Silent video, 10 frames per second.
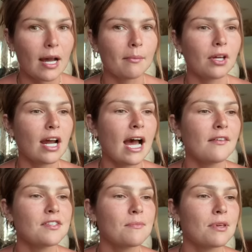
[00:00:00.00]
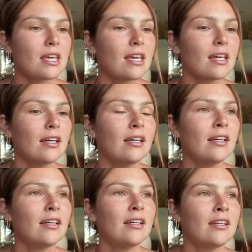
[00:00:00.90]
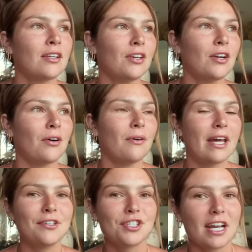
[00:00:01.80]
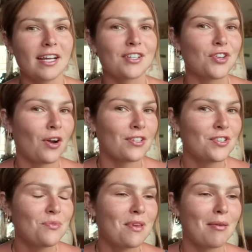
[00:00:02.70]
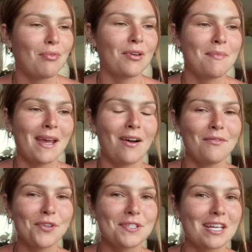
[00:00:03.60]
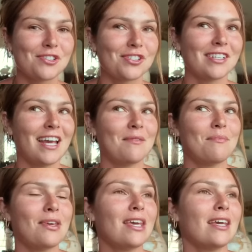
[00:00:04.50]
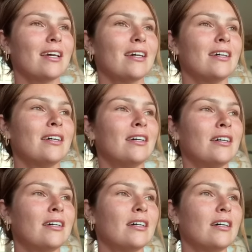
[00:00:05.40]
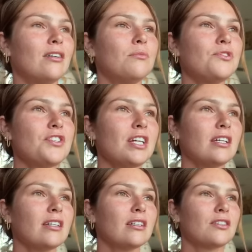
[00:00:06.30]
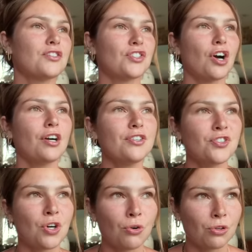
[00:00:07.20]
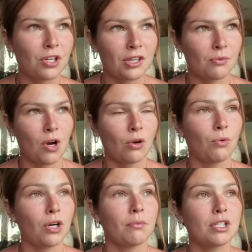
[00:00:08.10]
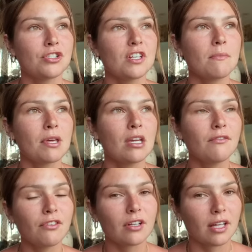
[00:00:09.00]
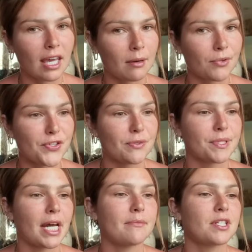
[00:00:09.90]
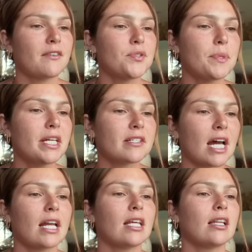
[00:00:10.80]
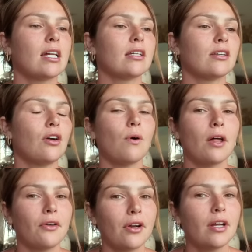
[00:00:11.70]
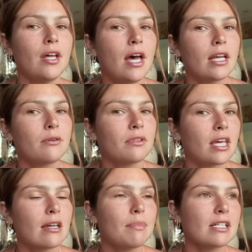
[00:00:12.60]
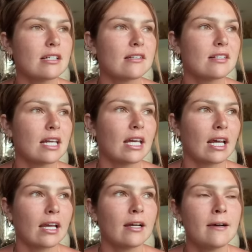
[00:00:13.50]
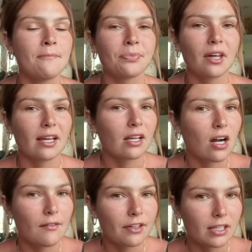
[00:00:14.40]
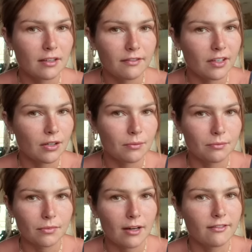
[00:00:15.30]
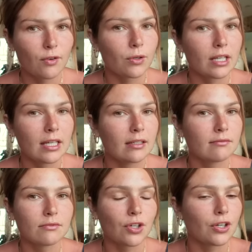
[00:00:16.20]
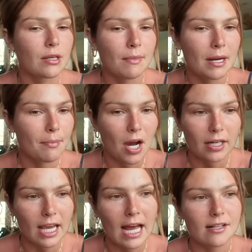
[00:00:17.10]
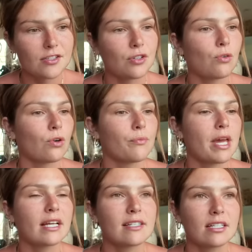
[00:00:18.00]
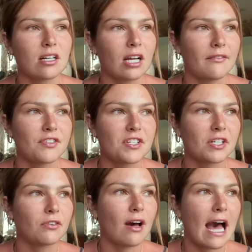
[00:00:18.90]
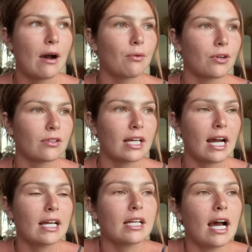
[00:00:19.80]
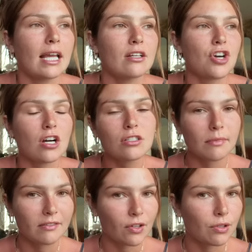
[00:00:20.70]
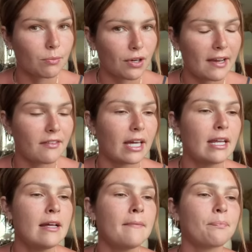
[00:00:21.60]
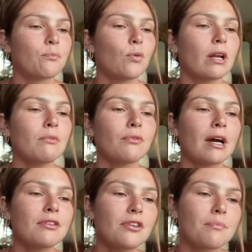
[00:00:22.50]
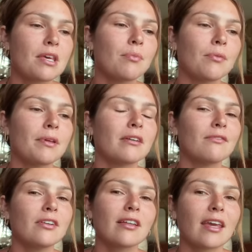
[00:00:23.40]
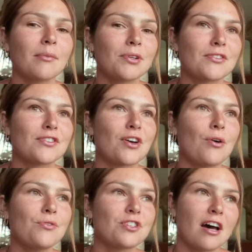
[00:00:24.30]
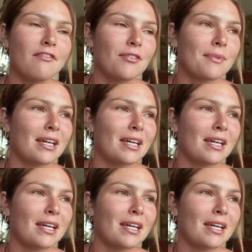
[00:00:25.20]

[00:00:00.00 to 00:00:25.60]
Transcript: I'm going to have to be, energetic and talk to new people and make conversation and be almost like, the star is totally the wrong word, but just like being in front of the camera sometimes gives me anxiety like no other. And you would think because I sit and I can confidently film a 30 minute podcast or make a TikTok every single hour. Like I can talk to my phone in private, but when I'm around other people, being in front of the camera is so tough for me.